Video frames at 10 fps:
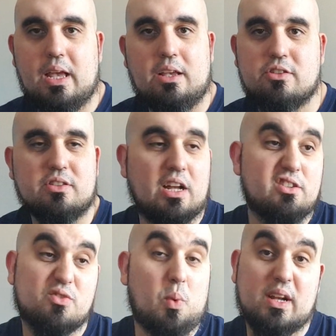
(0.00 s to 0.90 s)
just, I
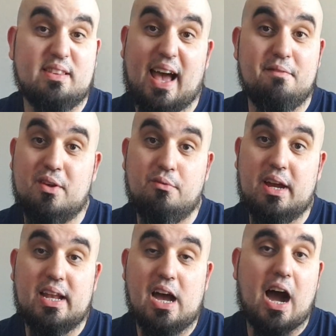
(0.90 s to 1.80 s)
just wanted to have it
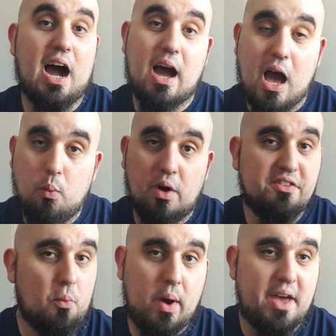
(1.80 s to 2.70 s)
really. I was
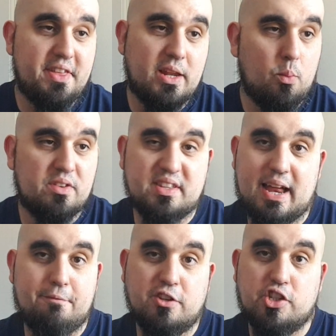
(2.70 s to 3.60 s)
aware that it was an
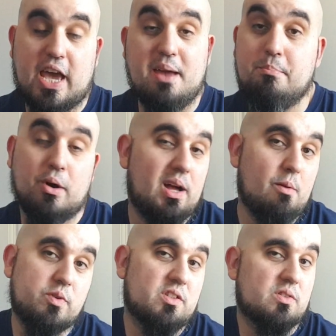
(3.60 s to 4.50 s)
average game, but it
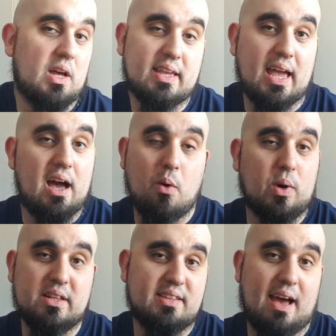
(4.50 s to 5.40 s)
was I
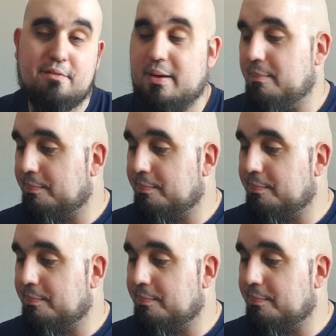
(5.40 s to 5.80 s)
wanted to have it.